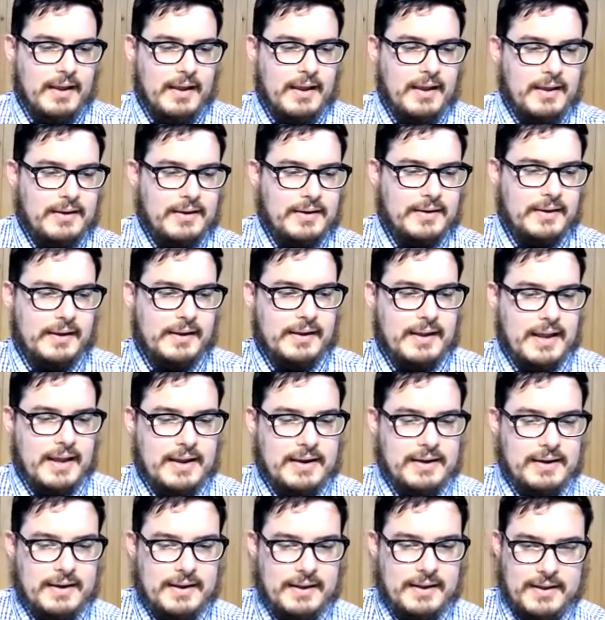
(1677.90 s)
And
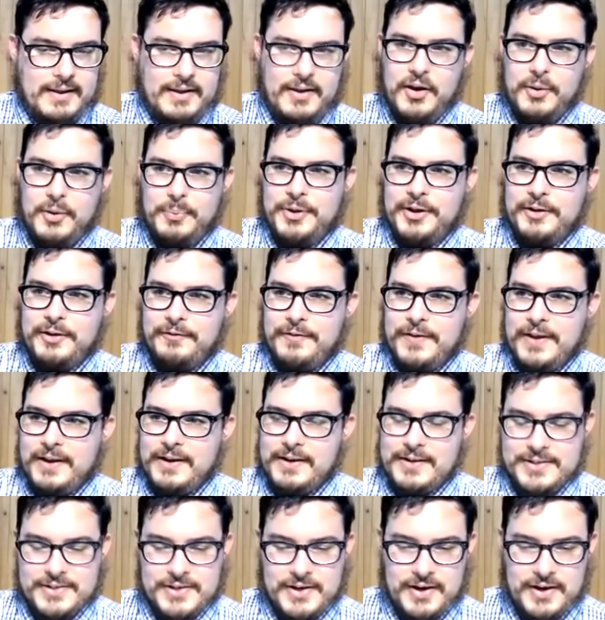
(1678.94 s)
again, I hope your fingers